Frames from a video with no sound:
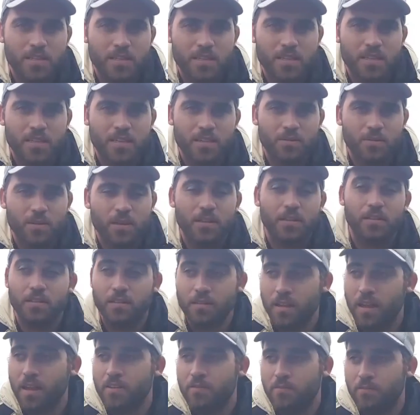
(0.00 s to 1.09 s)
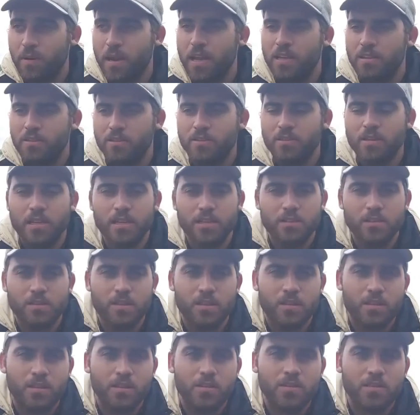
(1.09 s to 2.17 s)
Well, I have plans to get to the
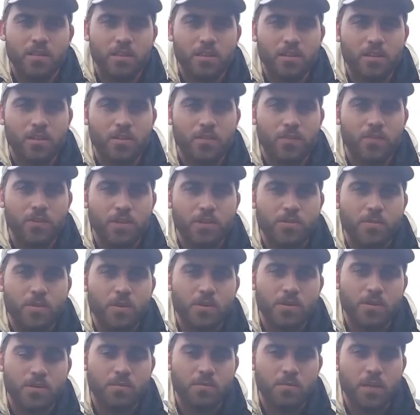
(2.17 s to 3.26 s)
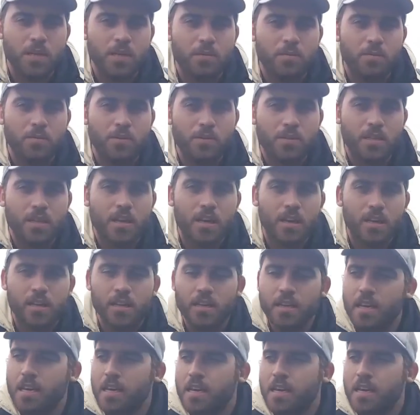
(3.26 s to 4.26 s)
coast. Gonna go fish Mozambique most likely.